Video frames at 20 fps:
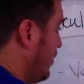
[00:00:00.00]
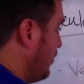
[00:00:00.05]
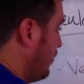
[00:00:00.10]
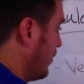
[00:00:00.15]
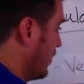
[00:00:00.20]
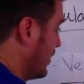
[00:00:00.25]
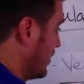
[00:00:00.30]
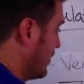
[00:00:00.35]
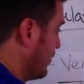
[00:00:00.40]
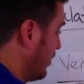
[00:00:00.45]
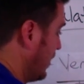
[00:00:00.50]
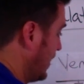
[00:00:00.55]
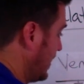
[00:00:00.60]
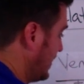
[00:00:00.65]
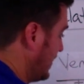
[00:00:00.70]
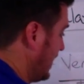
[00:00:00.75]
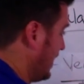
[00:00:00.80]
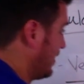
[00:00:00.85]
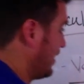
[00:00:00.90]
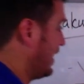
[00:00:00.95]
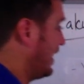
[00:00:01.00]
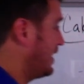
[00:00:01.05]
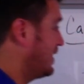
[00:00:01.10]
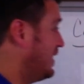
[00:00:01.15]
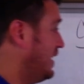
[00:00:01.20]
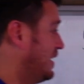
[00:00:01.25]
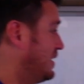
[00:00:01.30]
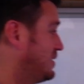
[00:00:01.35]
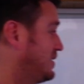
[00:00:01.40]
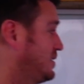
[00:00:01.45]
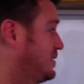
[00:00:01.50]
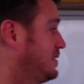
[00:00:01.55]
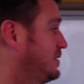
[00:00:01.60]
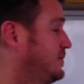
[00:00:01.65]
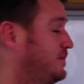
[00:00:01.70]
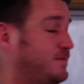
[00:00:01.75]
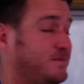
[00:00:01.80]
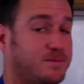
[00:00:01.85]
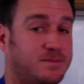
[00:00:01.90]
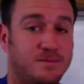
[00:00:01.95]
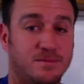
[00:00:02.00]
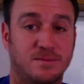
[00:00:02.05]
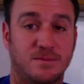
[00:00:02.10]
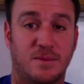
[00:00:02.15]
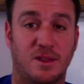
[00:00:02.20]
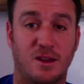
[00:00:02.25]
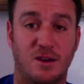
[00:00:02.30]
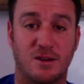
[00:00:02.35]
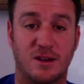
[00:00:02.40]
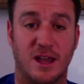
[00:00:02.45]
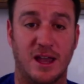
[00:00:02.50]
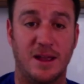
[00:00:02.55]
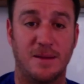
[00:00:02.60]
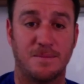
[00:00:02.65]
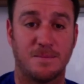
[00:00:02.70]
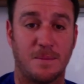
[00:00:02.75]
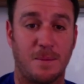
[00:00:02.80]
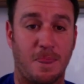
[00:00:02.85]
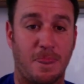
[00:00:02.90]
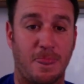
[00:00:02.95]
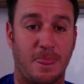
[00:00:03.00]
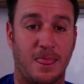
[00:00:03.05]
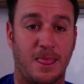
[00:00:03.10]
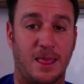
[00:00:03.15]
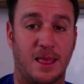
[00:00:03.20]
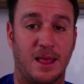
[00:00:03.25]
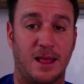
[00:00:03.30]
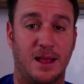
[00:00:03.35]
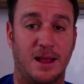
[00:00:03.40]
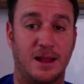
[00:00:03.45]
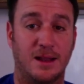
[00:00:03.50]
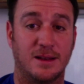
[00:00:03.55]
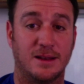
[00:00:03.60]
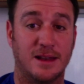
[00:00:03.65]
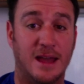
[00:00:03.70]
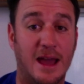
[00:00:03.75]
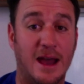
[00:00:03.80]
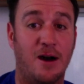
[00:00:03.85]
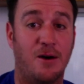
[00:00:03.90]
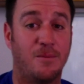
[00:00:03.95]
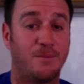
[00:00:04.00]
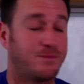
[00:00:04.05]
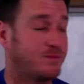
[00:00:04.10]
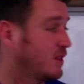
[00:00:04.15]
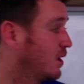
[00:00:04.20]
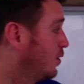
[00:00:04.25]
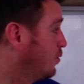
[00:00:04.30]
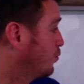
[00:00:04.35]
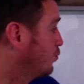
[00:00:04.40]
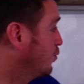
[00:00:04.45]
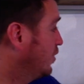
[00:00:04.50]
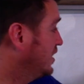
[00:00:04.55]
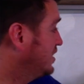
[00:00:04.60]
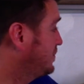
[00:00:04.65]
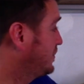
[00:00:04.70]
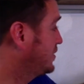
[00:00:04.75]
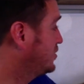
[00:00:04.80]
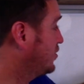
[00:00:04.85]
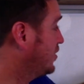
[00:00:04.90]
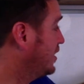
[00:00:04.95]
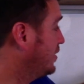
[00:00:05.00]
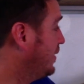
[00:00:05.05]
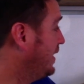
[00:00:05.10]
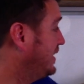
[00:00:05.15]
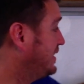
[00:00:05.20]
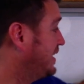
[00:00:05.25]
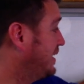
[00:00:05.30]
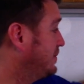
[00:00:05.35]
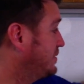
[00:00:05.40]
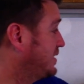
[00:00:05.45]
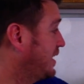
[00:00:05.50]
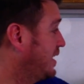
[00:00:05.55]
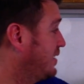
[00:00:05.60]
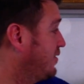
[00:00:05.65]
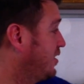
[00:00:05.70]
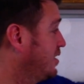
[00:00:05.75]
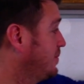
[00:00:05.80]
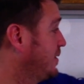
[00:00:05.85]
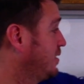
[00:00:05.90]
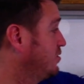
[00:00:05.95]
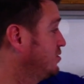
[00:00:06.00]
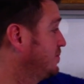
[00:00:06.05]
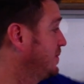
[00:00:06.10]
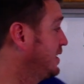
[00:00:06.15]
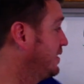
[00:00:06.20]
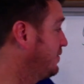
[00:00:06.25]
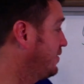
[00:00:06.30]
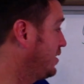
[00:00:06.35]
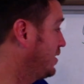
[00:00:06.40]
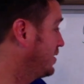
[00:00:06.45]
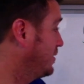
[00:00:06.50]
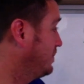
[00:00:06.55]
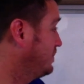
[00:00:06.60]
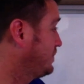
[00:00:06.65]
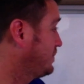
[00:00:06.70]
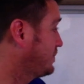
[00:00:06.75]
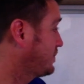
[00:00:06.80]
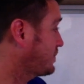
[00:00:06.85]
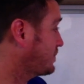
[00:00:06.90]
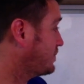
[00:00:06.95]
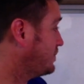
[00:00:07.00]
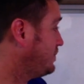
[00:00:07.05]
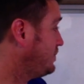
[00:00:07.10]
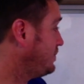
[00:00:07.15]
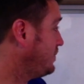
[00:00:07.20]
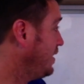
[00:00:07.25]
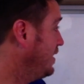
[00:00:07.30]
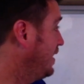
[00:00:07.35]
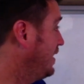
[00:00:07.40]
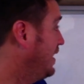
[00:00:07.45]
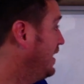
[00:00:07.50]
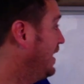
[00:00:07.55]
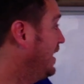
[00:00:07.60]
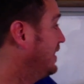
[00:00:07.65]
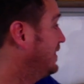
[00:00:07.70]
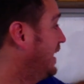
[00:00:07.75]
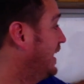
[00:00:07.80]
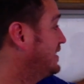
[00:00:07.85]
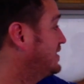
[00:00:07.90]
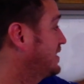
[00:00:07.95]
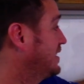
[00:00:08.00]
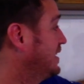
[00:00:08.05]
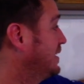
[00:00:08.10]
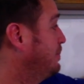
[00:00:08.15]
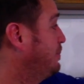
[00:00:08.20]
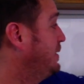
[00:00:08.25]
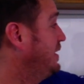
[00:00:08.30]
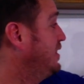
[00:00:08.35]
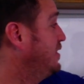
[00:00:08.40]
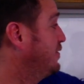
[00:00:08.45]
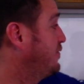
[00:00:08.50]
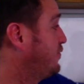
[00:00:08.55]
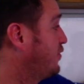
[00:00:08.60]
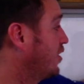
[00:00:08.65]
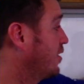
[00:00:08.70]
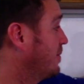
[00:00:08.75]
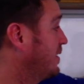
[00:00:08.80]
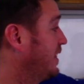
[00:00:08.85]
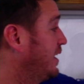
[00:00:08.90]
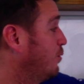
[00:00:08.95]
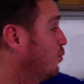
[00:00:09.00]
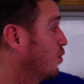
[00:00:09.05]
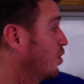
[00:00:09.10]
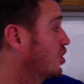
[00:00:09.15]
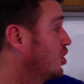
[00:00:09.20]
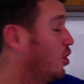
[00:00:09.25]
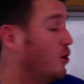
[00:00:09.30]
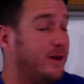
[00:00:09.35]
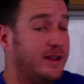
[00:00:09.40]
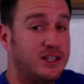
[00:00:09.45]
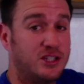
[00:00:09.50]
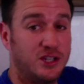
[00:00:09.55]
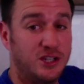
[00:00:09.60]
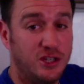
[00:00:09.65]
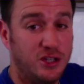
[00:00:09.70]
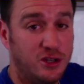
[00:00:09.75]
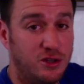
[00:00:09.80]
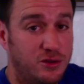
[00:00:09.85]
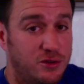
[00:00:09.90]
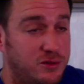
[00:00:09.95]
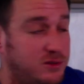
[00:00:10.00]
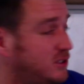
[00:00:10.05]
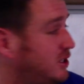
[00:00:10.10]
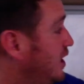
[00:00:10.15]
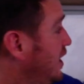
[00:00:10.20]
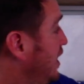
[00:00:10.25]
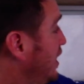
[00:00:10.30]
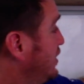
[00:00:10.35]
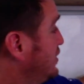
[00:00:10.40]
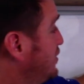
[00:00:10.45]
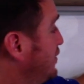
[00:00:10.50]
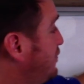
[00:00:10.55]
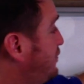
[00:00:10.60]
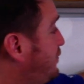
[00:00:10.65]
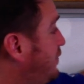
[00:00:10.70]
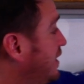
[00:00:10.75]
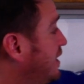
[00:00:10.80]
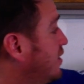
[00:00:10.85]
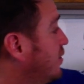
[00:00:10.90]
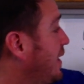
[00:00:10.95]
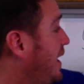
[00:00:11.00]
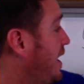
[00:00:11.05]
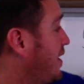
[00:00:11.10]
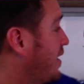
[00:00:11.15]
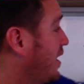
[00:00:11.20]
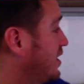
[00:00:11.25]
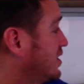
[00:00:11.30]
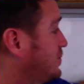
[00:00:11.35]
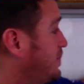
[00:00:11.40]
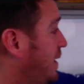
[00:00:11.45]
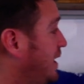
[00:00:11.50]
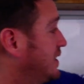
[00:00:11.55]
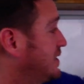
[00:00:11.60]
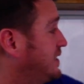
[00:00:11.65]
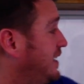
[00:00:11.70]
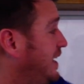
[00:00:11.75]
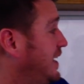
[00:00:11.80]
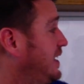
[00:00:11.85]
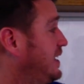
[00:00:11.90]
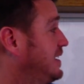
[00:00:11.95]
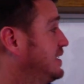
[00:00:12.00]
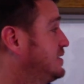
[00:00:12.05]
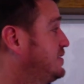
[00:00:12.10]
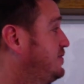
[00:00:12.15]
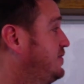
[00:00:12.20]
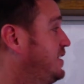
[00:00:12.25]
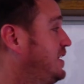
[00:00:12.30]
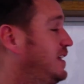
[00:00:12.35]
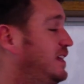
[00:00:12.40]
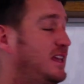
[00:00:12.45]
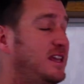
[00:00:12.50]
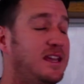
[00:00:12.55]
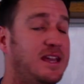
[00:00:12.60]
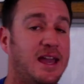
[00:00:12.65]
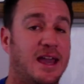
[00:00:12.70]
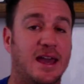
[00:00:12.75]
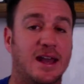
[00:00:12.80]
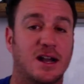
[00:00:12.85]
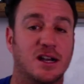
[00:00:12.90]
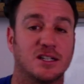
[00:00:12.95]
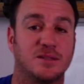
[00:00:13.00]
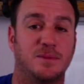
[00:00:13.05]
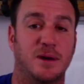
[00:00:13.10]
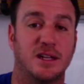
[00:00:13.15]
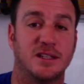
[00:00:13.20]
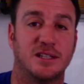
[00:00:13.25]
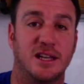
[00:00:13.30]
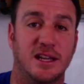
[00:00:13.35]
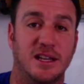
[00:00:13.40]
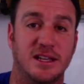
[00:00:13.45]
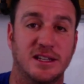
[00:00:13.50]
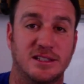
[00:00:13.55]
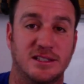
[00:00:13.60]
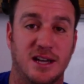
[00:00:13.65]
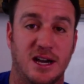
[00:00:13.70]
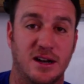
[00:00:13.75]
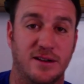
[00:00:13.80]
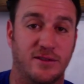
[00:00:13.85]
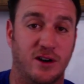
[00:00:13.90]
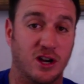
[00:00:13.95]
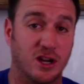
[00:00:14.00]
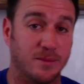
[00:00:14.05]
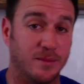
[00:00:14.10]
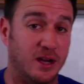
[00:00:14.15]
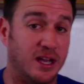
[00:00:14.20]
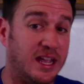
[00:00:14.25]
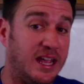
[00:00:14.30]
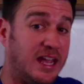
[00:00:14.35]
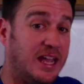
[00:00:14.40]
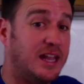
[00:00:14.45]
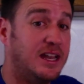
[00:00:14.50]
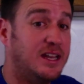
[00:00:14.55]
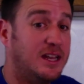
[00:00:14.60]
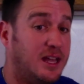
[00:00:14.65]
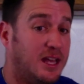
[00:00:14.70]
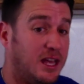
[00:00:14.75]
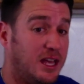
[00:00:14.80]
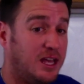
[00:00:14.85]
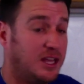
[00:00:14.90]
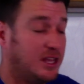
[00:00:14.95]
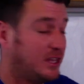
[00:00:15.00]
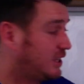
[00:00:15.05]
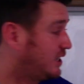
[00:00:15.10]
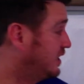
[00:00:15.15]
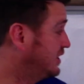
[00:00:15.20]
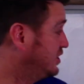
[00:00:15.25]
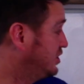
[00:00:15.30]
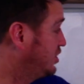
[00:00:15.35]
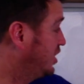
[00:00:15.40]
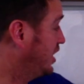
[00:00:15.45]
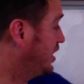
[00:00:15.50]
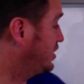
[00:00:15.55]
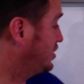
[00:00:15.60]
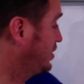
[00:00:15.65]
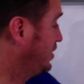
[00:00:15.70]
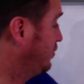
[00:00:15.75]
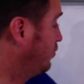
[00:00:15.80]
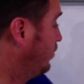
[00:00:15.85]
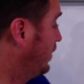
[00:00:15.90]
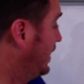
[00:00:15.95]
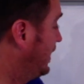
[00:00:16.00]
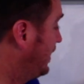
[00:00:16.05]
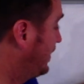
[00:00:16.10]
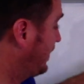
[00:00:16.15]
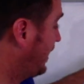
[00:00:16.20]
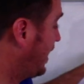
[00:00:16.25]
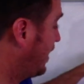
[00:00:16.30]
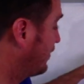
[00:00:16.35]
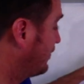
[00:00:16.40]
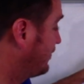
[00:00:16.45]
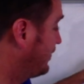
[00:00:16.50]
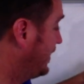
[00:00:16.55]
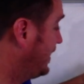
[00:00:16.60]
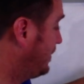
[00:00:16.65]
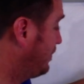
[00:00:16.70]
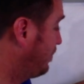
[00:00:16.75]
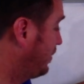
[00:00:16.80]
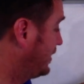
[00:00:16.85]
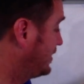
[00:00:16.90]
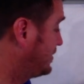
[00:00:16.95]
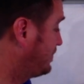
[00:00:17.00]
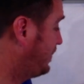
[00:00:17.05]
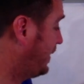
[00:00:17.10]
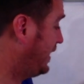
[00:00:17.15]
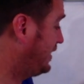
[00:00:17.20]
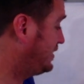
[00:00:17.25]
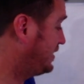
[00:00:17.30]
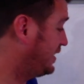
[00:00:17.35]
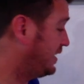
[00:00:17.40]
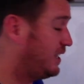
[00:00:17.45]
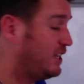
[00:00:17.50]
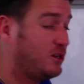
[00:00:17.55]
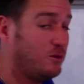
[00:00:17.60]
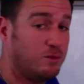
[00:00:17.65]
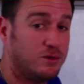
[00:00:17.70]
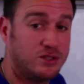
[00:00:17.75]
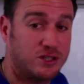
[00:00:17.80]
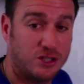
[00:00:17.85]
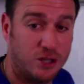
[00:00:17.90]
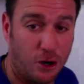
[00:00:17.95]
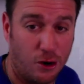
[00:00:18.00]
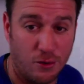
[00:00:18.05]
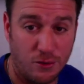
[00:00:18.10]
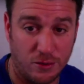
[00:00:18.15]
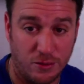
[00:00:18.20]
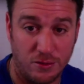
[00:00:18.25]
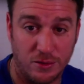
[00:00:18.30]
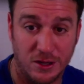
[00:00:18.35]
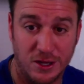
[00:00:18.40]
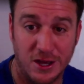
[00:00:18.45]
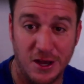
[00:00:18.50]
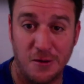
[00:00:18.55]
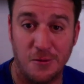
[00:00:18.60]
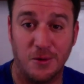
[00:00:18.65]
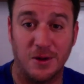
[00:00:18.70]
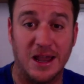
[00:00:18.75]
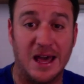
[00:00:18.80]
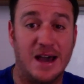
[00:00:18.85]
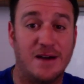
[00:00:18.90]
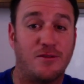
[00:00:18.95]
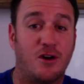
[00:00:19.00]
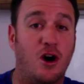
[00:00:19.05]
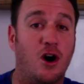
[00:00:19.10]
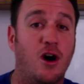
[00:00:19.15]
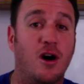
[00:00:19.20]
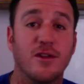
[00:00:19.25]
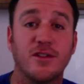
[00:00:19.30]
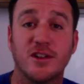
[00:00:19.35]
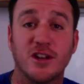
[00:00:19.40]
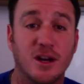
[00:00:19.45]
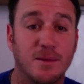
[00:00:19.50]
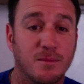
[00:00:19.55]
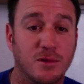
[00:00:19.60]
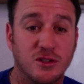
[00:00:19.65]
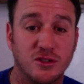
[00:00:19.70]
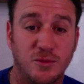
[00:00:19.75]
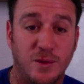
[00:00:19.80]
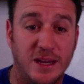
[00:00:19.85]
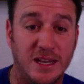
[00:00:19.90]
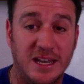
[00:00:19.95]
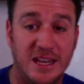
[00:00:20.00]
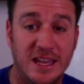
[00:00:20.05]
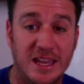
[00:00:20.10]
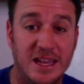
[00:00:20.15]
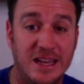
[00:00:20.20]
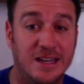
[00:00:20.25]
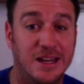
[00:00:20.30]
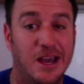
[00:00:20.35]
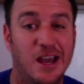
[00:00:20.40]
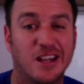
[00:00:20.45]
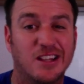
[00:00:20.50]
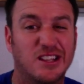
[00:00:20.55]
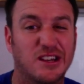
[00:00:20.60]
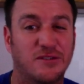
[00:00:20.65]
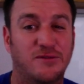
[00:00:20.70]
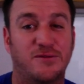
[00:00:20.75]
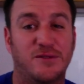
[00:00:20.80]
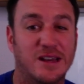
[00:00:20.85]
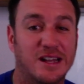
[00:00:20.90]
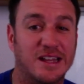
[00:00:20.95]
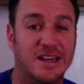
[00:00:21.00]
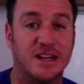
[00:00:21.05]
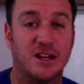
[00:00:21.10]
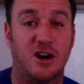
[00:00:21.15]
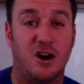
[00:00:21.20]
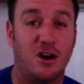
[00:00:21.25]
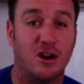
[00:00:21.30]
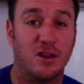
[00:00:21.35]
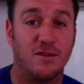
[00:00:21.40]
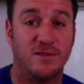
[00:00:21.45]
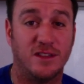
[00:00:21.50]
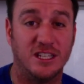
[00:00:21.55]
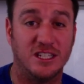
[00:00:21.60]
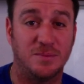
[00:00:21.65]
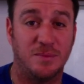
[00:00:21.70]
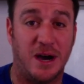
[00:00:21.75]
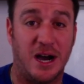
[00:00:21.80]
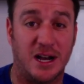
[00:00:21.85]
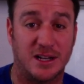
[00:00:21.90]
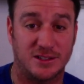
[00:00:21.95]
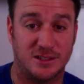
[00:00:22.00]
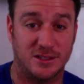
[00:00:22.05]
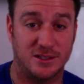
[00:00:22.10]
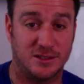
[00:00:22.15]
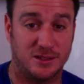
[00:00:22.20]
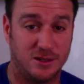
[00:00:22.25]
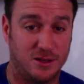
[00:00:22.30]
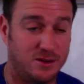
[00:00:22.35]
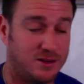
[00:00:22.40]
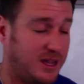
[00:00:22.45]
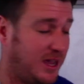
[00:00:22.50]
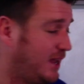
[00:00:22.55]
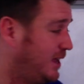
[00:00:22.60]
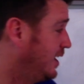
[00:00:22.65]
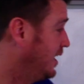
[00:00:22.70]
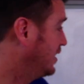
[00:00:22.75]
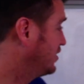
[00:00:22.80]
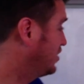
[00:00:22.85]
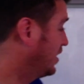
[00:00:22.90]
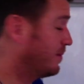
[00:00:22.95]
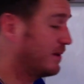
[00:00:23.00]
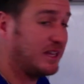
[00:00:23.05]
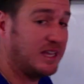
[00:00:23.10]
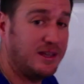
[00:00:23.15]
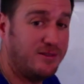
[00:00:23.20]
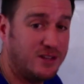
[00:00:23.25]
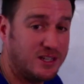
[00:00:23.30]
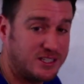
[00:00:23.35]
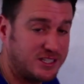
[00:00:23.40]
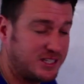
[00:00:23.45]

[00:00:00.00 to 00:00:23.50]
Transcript: we're going to break it down like this. Okay? Now, respiratory rate times tidal volume equals minute volume. That's going to be the formula that we're going to use to figure out our spontaneous VE and our spontaneous tidal volume in conjunction with our vent plus patient equals total. We'll have all the numbers we need to fill in all of these boxes, okay? So I'm going to give you a